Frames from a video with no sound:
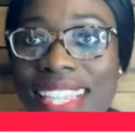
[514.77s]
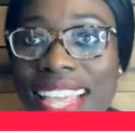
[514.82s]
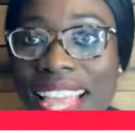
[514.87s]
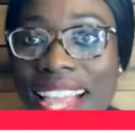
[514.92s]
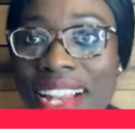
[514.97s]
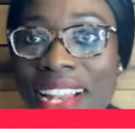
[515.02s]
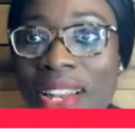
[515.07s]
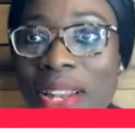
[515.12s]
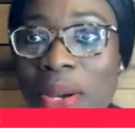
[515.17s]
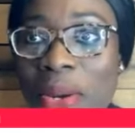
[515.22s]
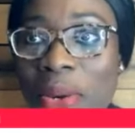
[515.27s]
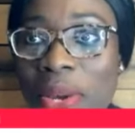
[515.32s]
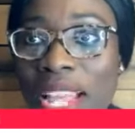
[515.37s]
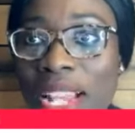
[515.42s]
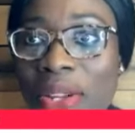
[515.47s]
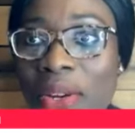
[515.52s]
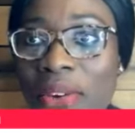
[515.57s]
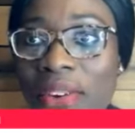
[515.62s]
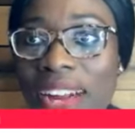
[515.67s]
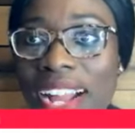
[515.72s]
hello.
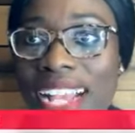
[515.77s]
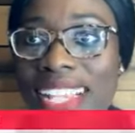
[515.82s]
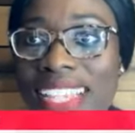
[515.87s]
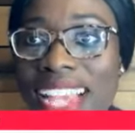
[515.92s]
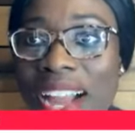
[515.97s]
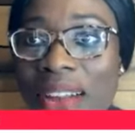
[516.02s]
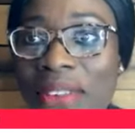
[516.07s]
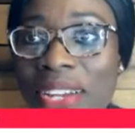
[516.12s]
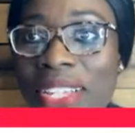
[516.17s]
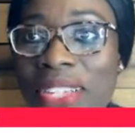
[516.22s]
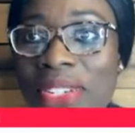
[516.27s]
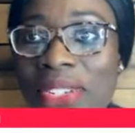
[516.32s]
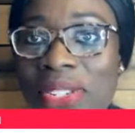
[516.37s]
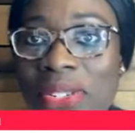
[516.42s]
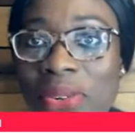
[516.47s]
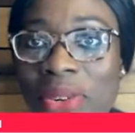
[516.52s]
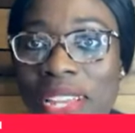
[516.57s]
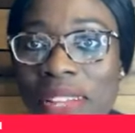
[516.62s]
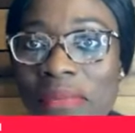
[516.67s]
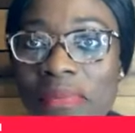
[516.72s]
Hello, Ras. How are you
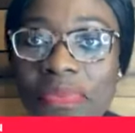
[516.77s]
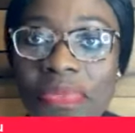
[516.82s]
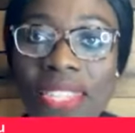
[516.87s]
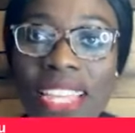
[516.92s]
doing?